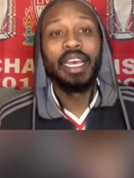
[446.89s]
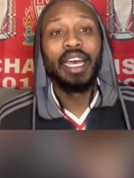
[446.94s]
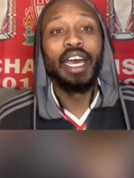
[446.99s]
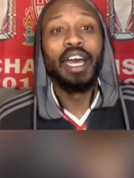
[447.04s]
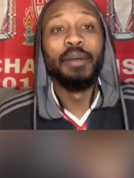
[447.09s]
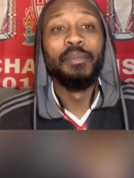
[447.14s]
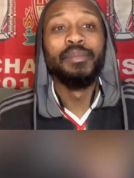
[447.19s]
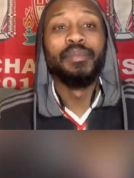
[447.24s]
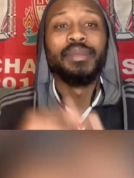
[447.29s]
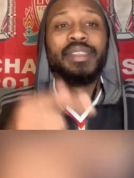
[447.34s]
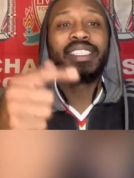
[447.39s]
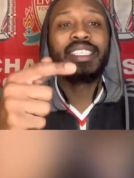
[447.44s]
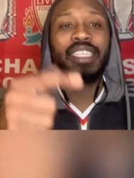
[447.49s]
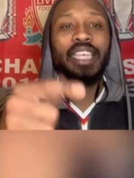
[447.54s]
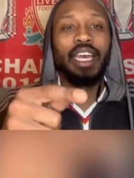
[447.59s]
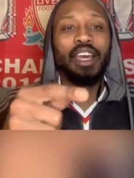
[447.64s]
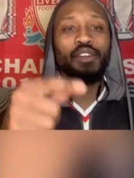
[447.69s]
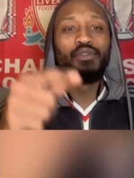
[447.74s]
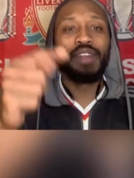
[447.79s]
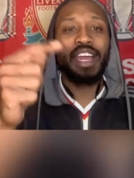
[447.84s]

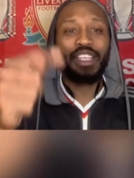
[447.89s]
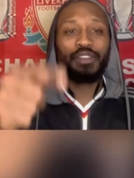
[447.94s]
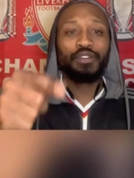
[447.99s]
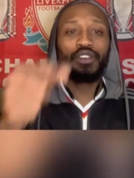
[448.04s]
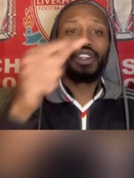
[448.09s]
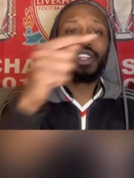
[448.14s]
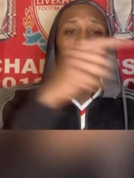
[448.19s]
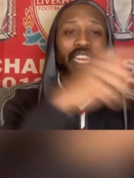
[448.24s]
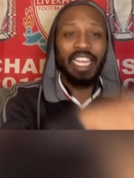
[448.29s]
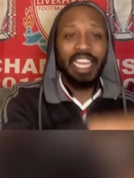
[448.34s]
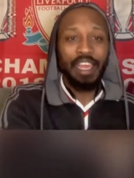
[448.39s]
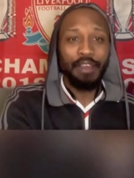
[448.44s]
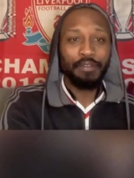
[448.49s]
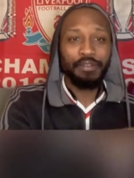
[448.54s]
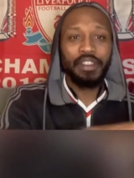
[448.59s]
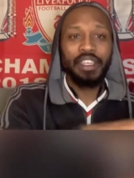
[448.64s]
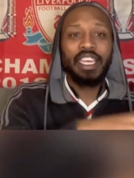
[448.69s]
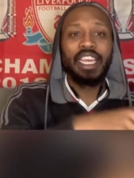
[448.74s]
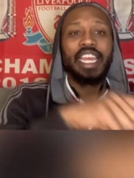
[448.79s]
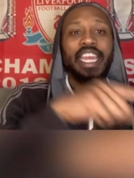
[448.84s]
Rashford on the
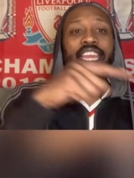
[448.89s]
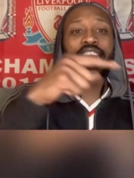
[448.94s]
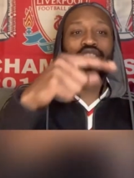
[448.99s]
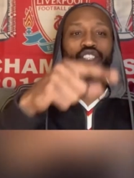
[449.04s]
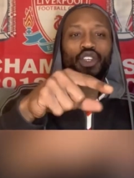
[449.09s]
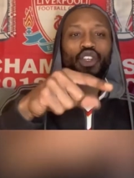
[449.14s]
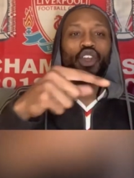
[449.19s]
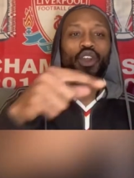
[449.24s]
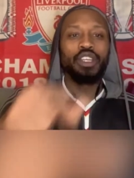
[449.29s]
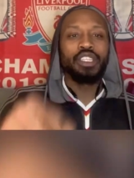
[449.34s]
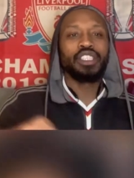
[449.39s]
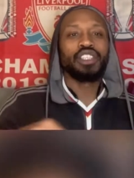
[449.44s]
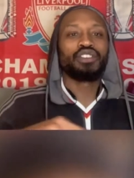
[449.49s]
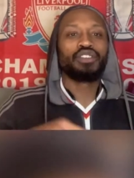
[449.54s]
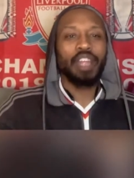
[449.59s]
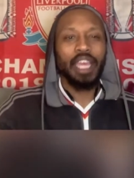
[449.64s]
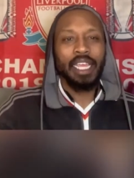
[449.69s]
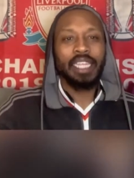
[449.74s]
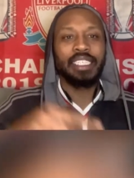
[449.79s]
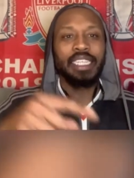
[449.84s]
left isn't going to
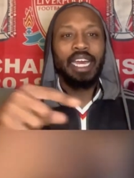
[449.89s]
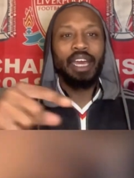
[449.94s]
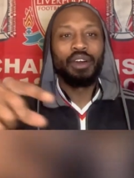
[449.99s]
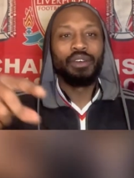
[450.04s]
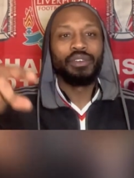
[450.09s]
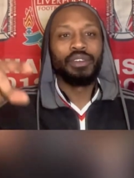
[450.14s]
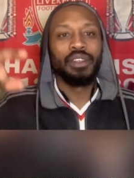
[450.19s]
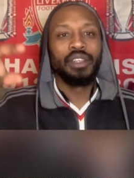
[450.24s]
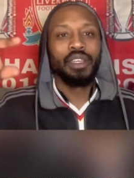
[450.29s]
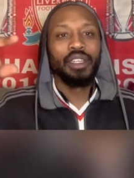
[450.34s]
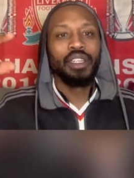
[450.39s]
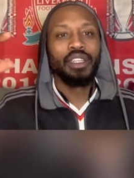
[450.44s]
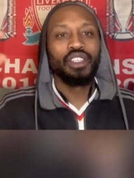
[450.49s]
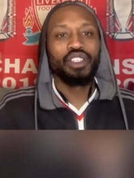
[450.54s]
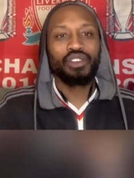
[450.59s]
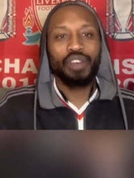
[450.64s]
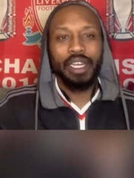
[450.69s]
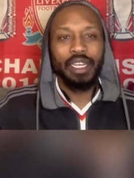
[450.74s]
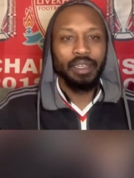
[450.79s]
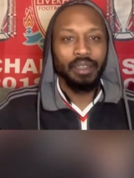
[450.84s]
track down
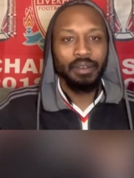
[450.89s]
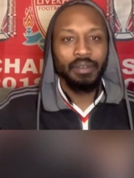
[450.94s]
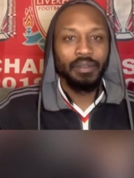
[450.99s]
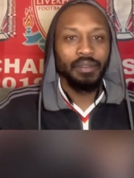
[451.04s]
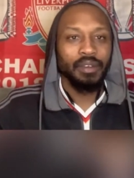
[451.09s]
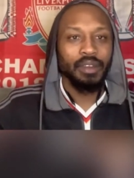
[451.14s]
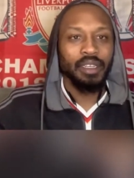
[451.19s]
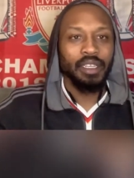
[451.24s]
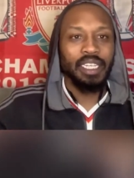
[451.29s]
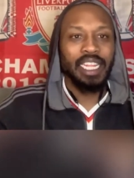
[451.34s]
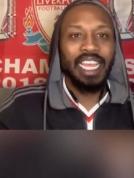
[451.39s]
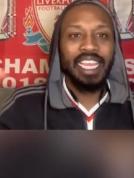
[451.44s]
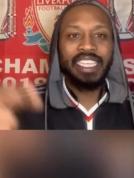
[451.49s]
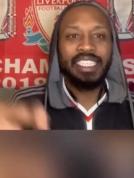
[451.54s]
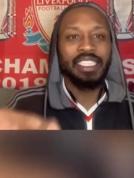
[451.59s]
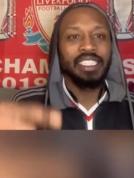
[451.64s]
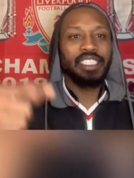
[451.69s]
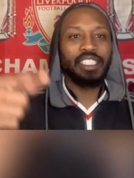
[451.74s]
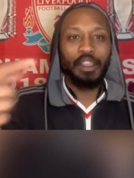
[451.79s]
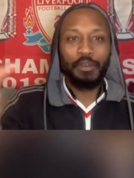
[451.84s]
Trent. That
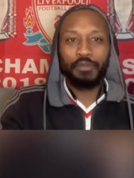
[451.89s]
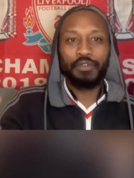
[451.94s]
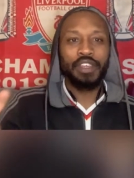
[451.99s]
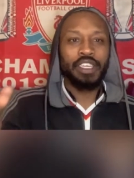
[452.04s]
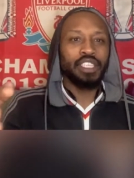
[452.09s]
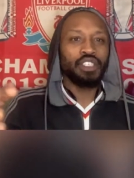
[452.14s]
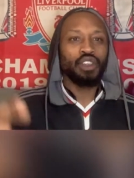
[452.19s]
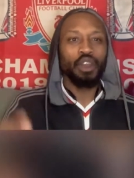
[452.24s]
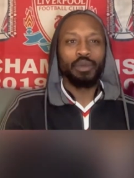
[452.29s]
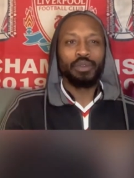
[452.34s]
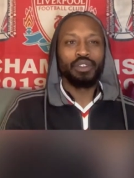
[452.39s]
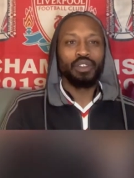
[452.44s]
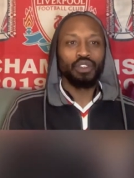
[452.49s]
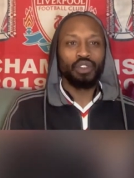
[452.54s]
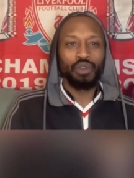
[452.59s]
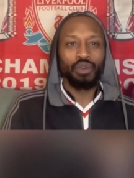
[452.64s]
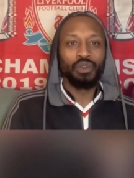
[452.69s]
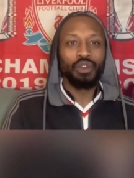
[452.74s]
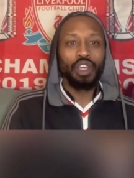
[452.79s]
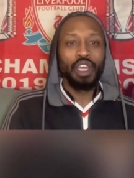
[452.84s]
isn't something he's going to
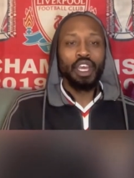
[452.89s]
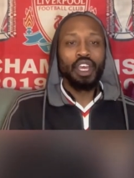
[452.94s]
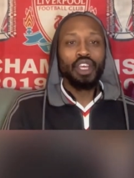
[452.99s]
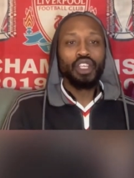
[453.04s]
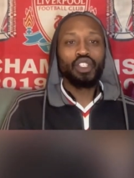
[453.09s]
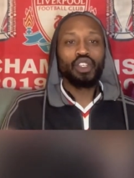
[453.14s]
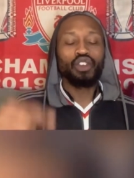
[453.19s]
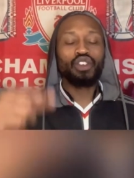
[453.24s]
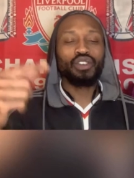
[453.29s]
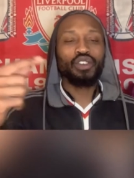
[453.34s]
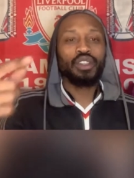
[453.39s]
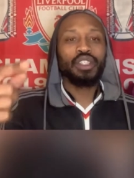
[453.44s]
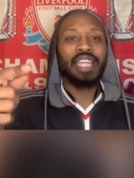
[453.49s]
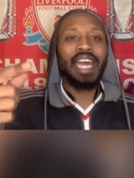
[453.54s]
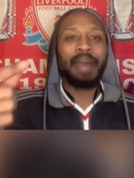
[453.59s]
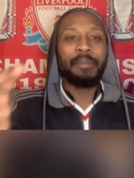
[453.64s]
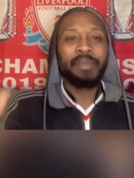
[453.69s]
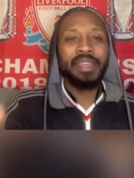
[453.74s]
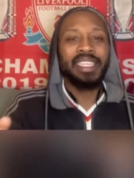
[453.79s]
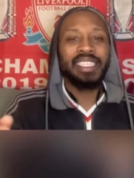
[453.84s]
do. So
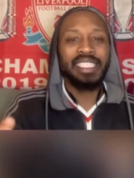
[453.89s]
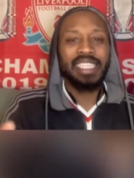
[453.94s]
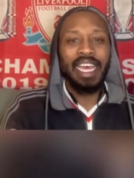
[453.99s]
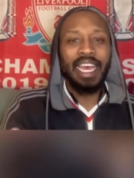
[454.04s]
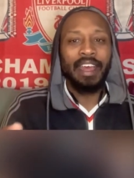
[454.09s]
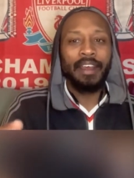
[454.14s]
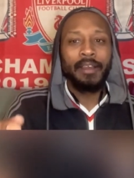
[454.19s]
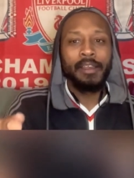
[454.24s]
that means that,